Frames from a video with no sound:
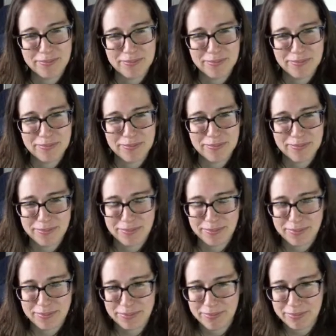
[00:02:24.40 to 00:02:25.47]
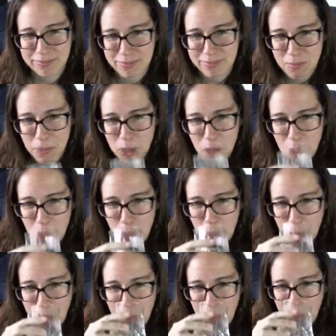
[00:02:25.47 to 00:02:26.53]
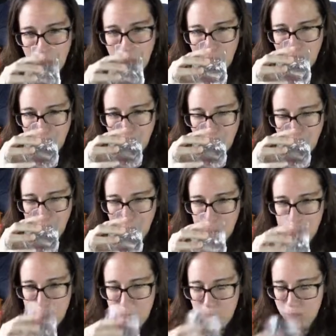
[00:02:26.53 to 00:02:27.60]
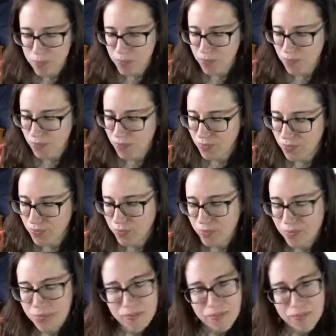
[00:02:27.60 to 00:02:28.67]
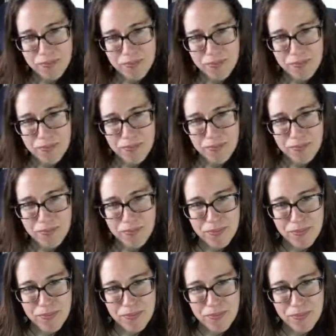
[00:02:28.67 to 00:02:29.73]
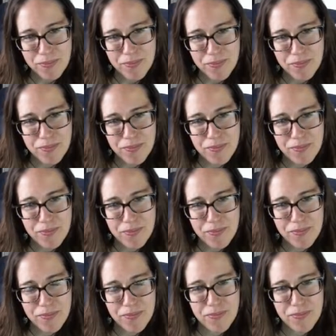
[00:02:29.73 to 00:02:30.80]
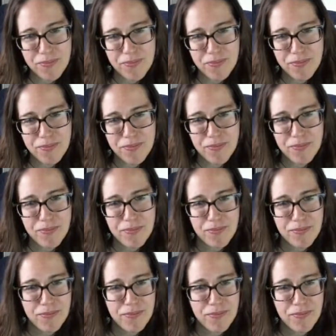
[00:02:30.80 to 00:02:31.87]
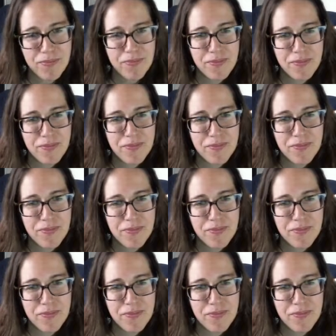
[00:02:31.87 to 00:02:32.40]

[no speech]